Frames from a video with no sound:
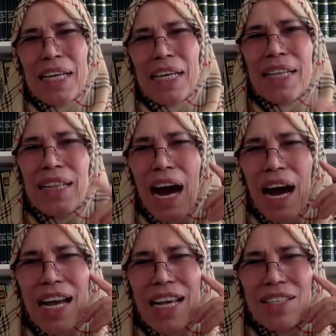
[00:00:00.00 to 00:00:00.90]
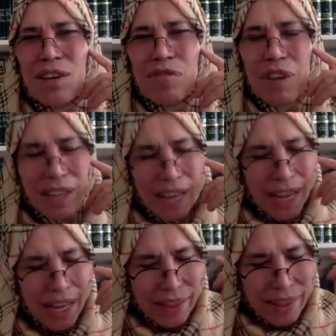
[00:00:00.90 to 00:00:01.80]
In the eyes of
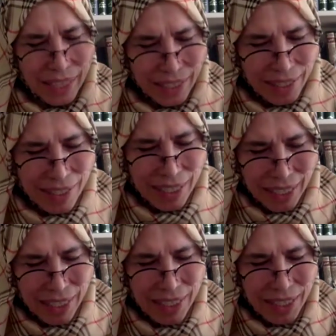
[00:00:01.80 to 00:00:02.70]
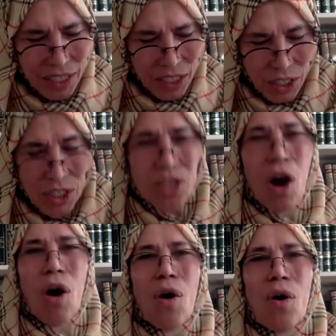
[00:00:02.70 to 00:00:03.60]
Allah, this is
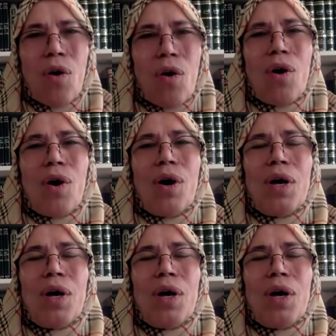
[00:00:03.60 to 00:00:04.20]
so